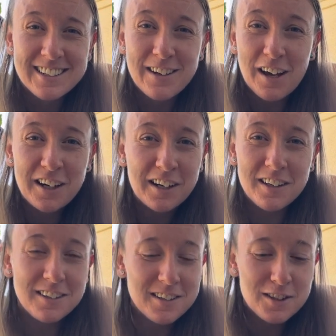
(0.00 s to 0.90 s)
not in a
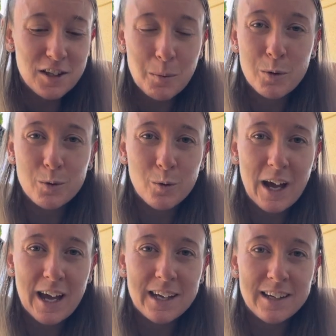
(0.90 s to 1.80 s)
conceptual
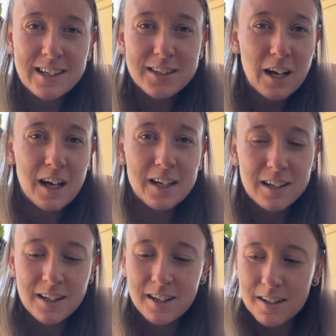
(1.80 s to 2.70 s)
way. It's not
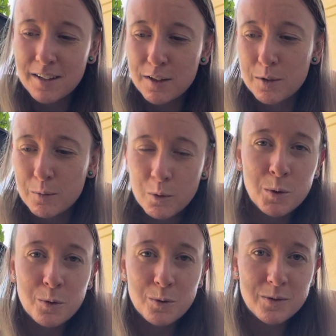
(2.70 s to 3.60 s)

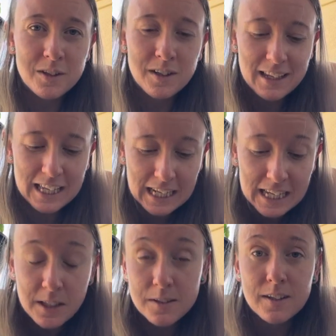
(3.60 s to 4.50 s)
removed. It
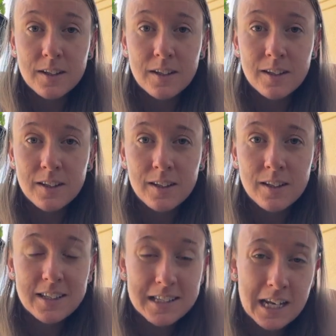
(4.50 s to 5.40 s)
is.
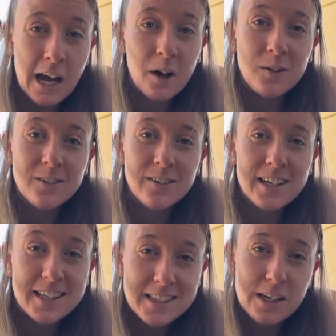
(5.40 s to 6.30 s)
It's now.
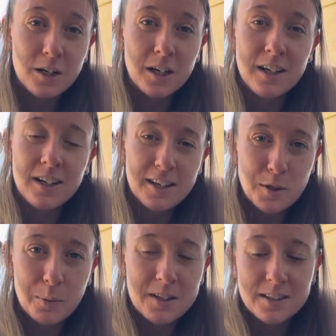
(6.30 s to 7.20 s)
It's here. It's
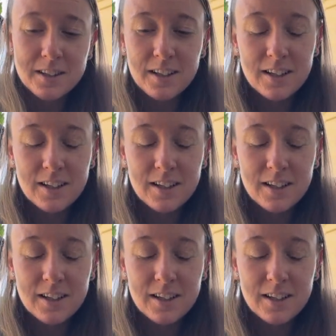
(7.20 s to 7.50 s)
present.